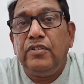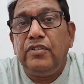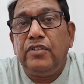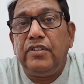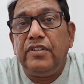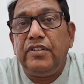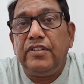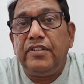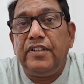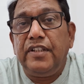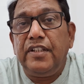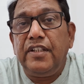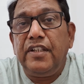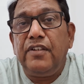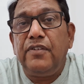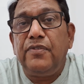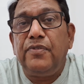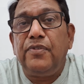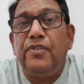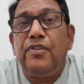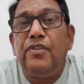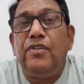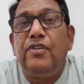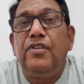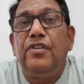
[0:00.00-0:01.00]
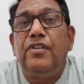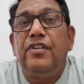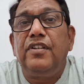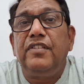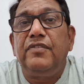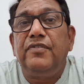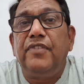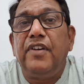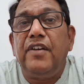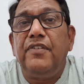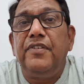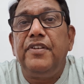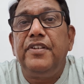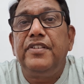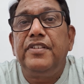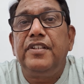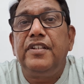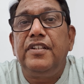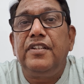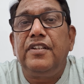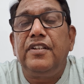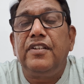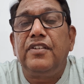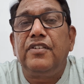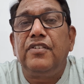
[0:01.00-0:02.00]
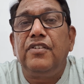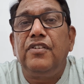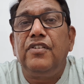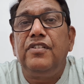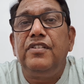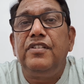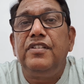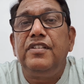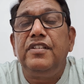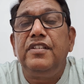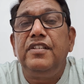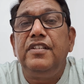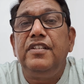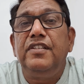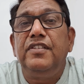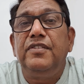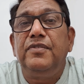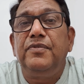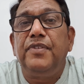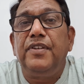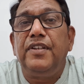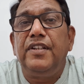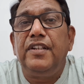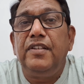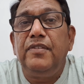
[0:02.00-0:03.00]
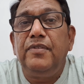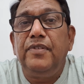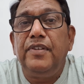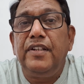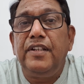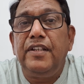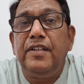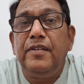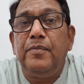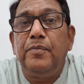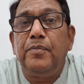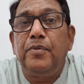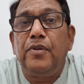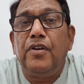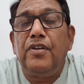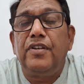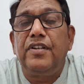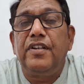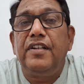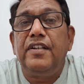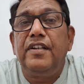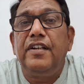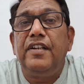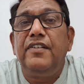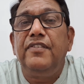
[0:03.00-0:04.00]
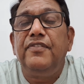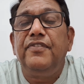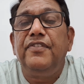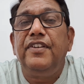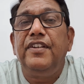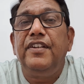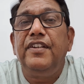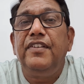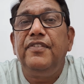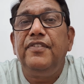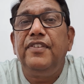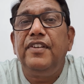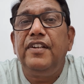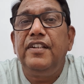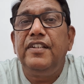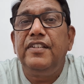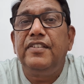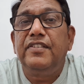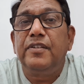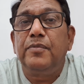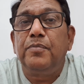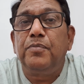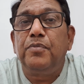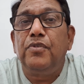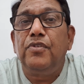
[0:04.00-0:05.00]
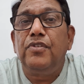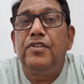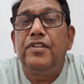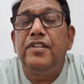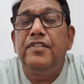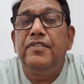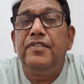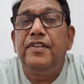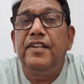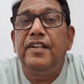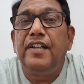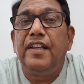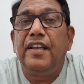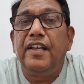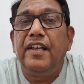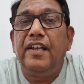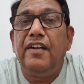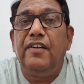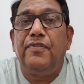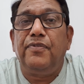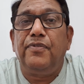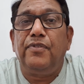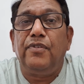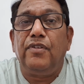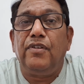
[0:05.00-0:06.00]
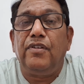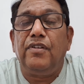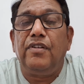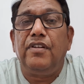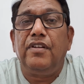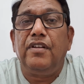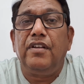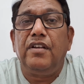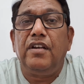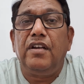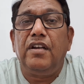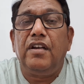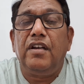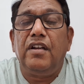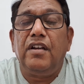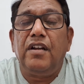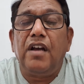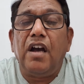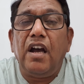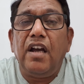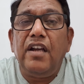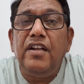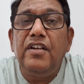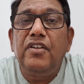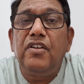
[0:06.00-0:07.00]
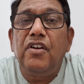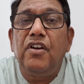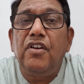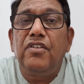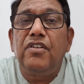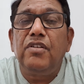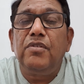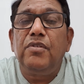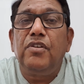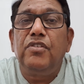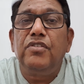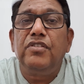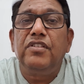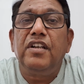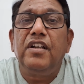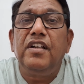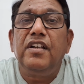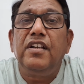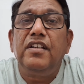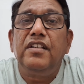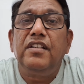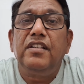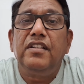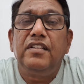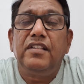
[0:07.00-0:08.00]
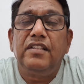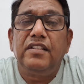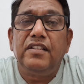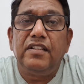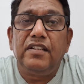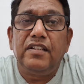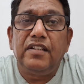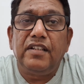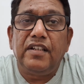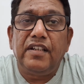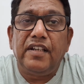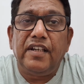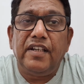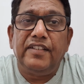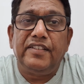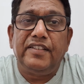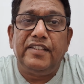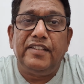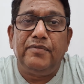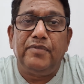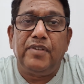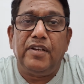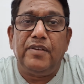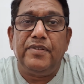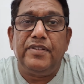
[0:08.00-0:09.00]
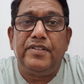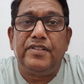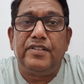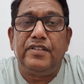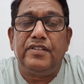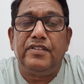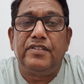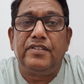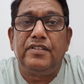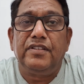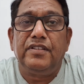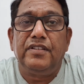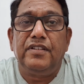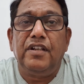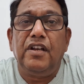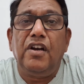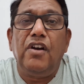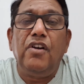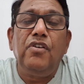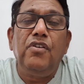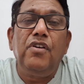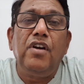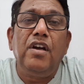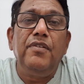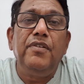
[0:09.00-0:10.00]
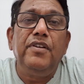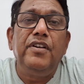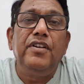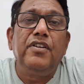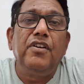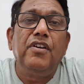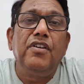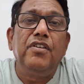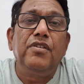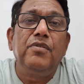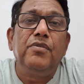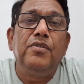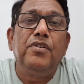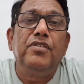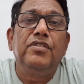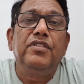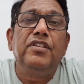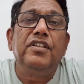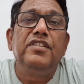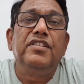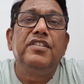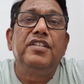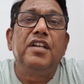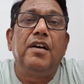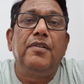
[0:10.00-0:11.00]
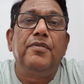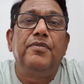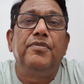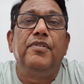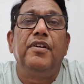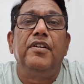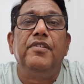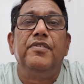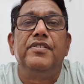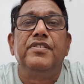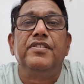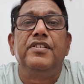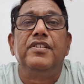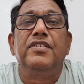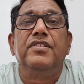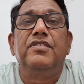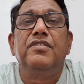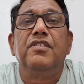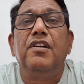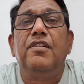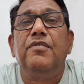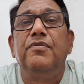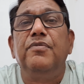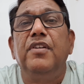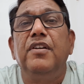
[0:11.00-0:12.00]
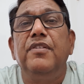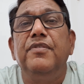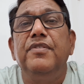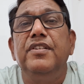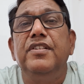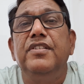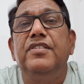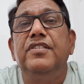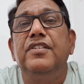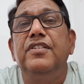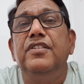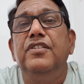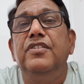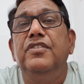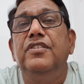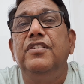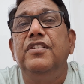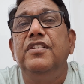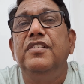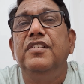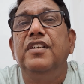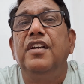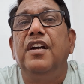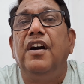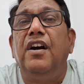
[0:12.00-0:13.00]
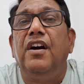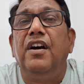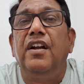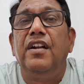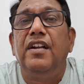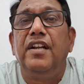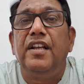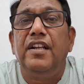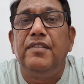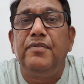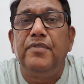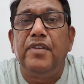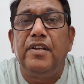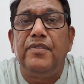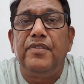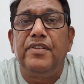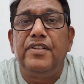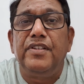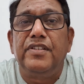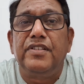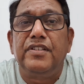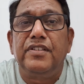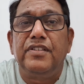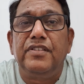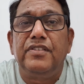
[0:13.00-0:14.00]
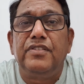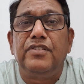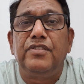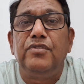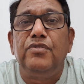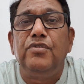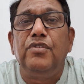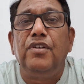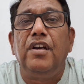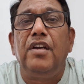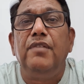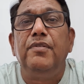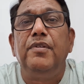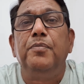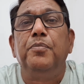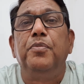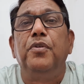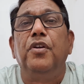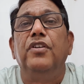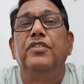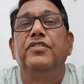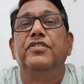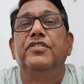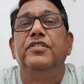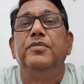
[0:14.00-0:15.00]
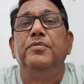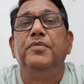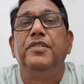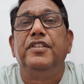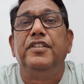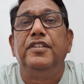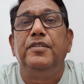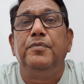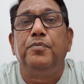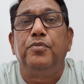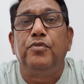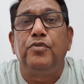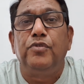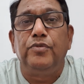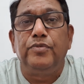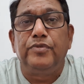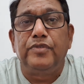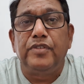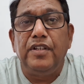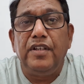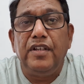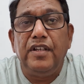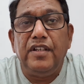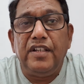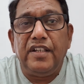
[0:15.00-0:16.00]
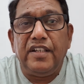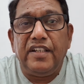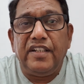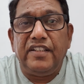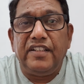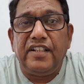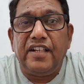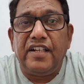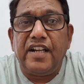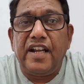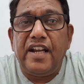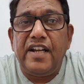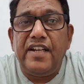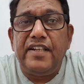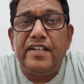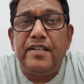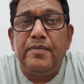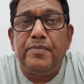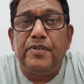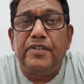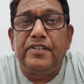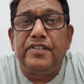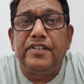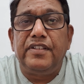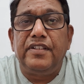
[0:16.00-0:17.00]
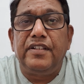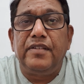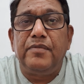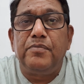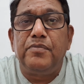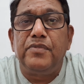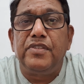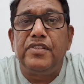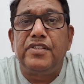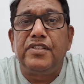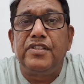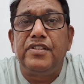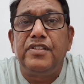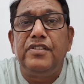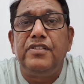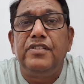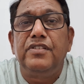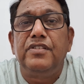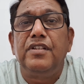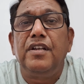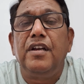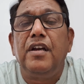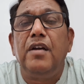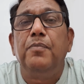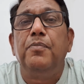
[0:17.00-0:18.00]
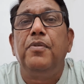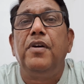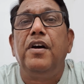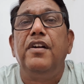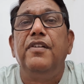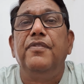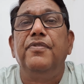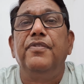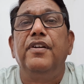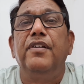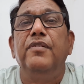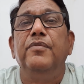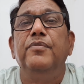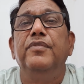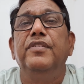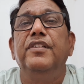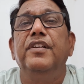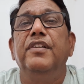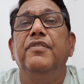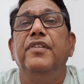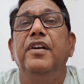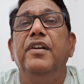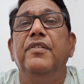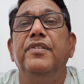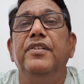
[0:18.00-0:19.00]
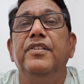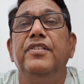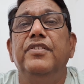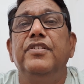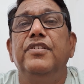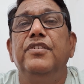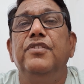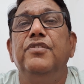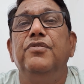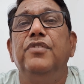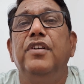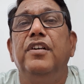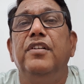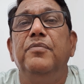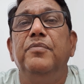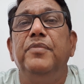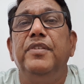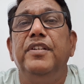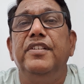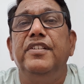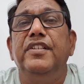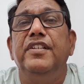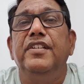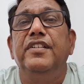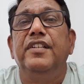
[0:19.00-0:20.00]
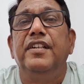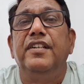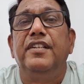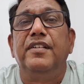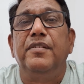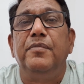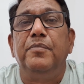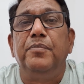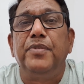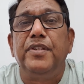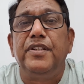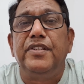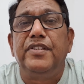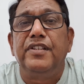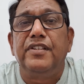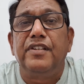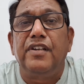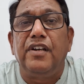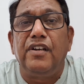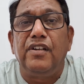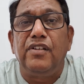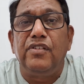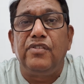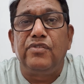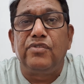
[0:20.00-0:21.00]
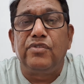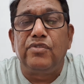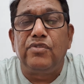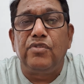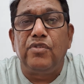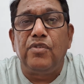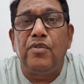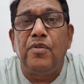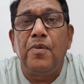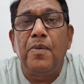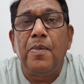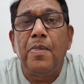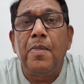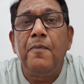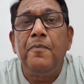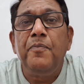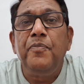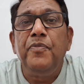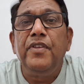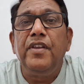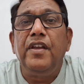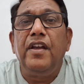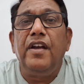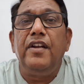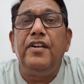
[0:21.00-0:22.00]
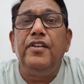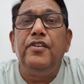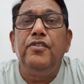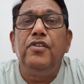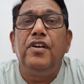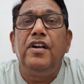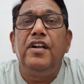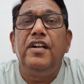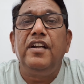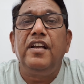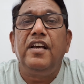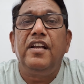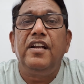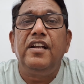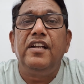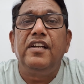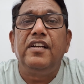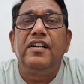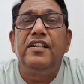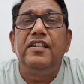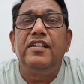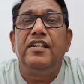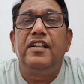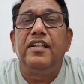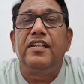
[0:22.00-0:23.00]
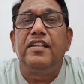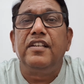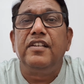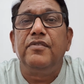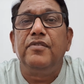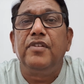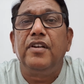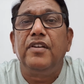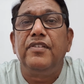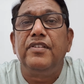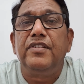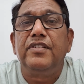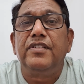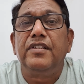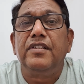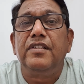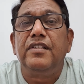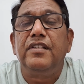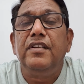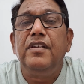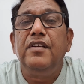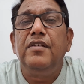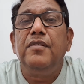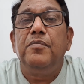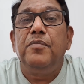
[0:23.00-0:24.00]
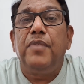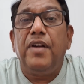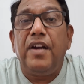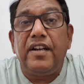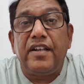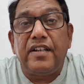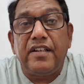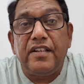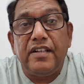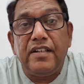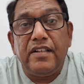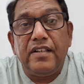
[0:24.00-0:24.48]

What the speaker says: Therefore, vibration technology is very very important and very very supportive and helpful. I talked about the casing vibrations. Now I will talk about the shaft vibration. Shaft vibration is a online vibrations. You have a proximity proofs in the 90% of machines. Apart from the vibration, you are measuring the temperature also, and you are directly taking vibration. But